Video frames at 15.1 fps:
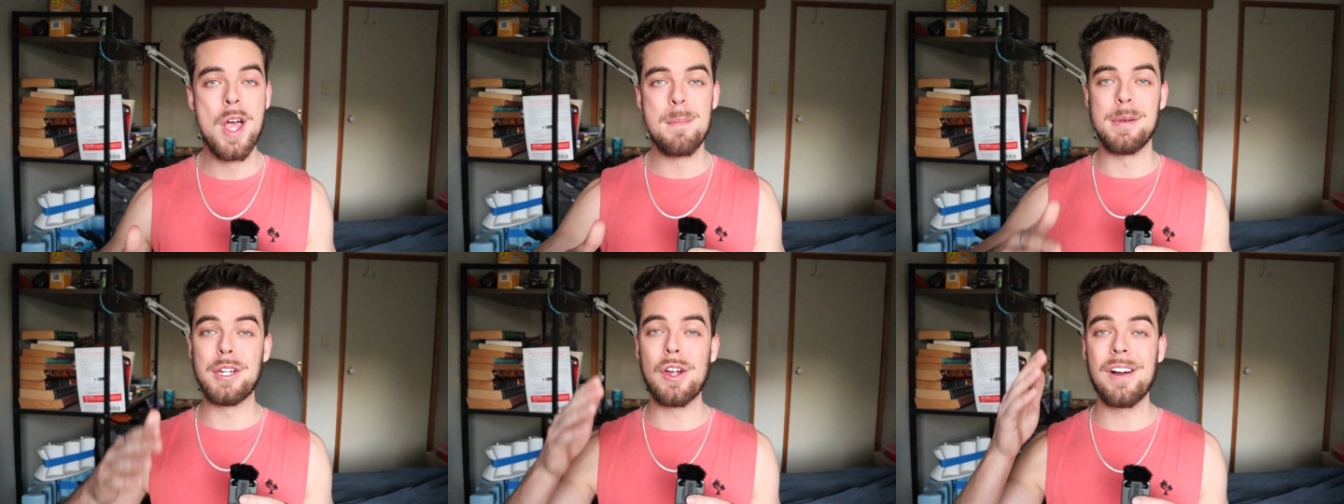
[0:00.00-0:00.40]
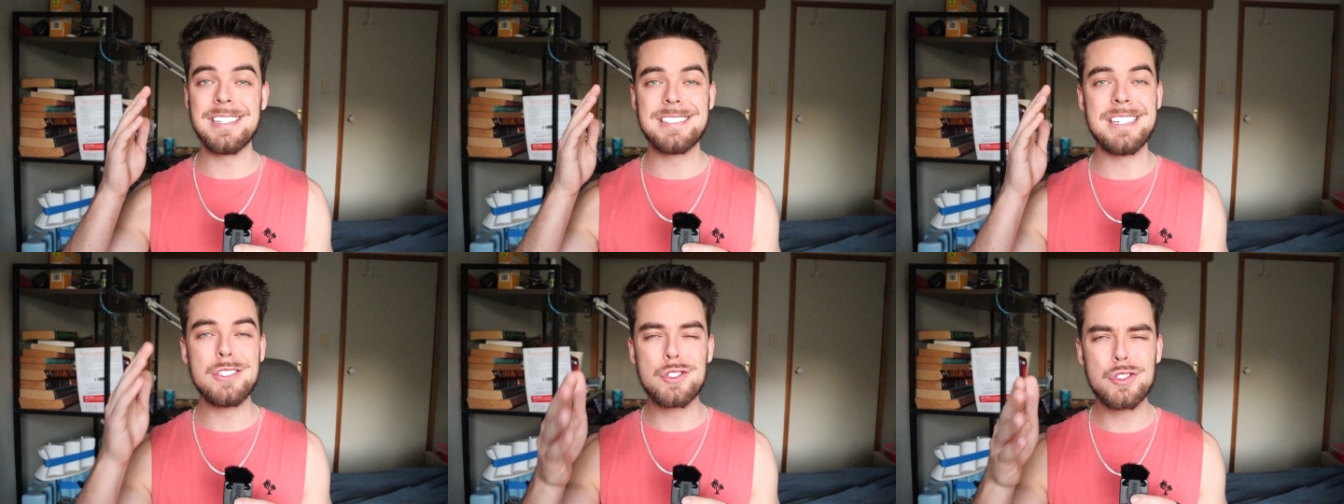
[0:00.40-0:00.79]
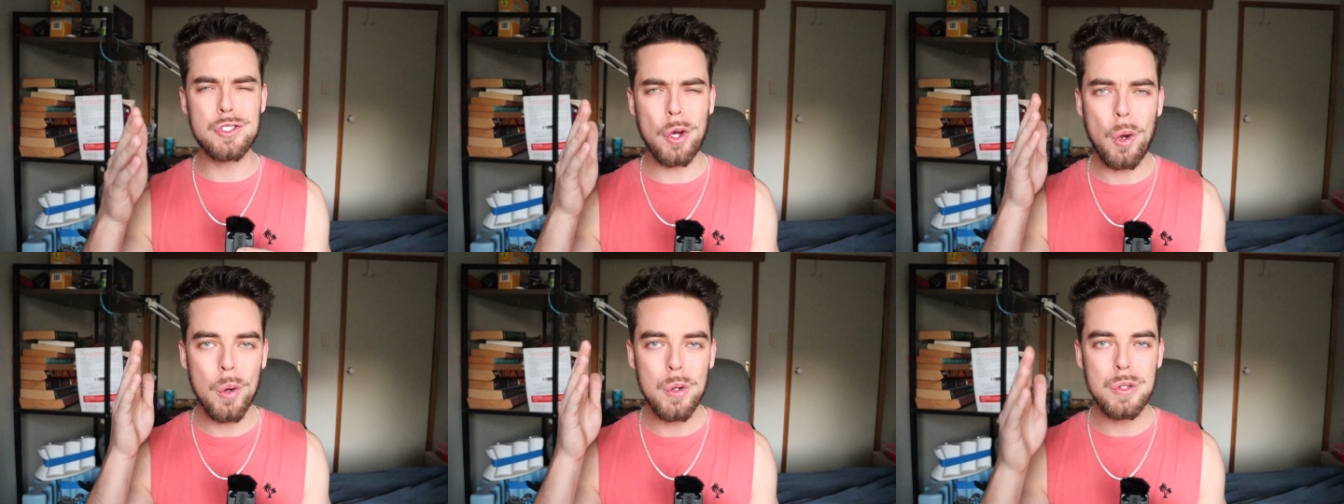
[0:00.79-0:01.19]
But you guys did
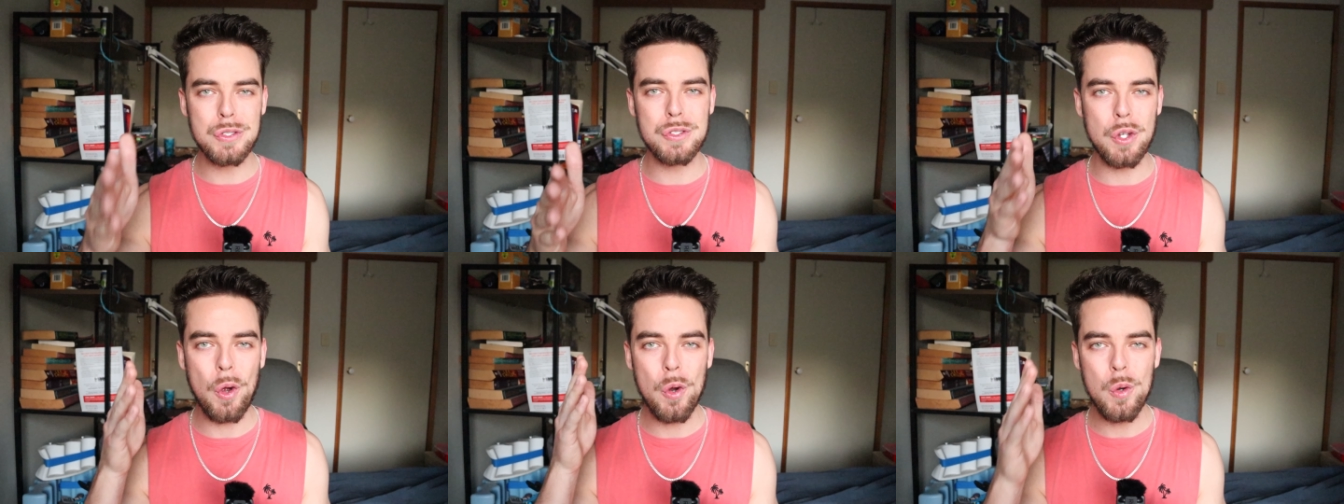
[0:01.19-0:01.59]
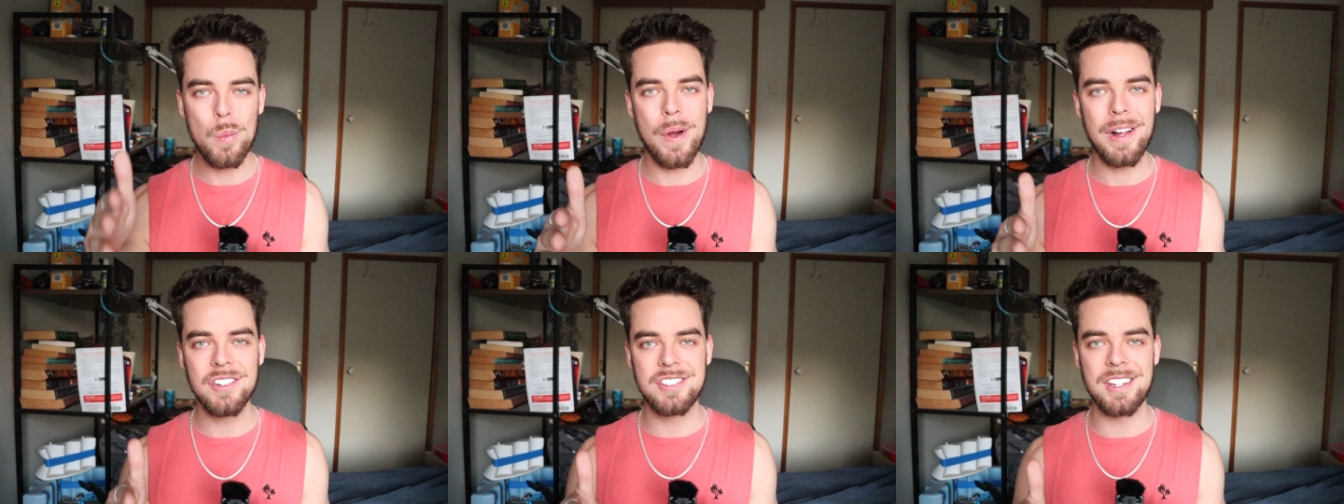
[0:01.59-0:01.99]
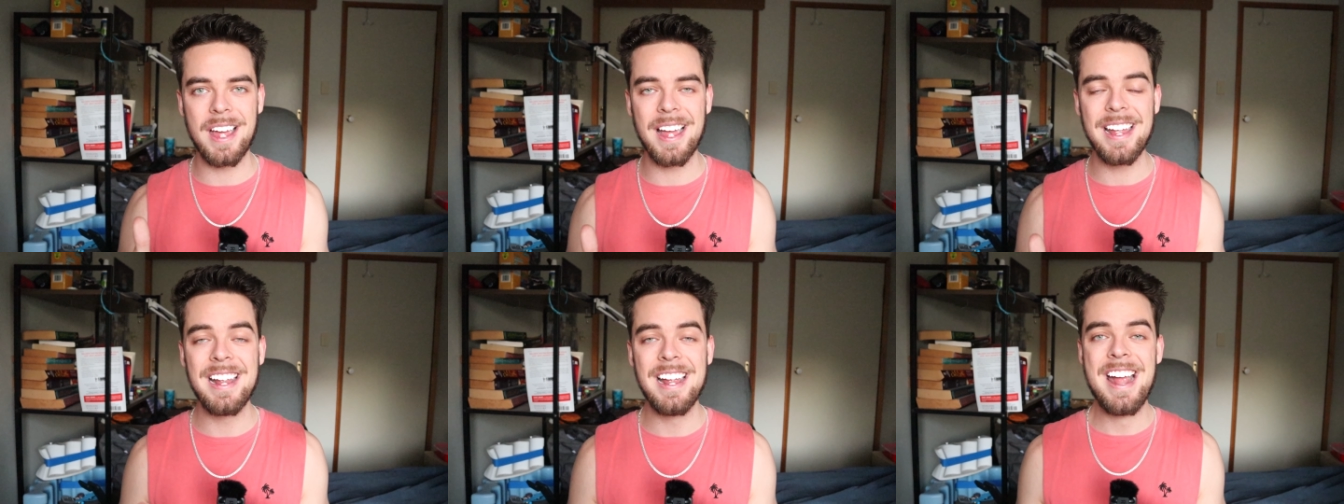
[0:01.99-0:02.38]
so, so well
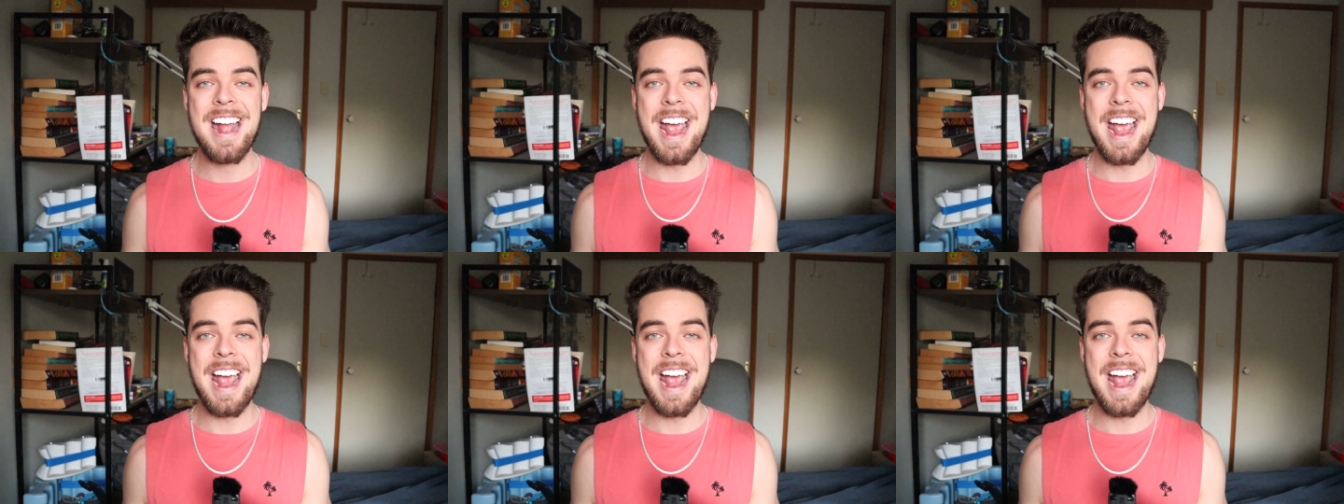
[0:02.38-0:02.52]
today.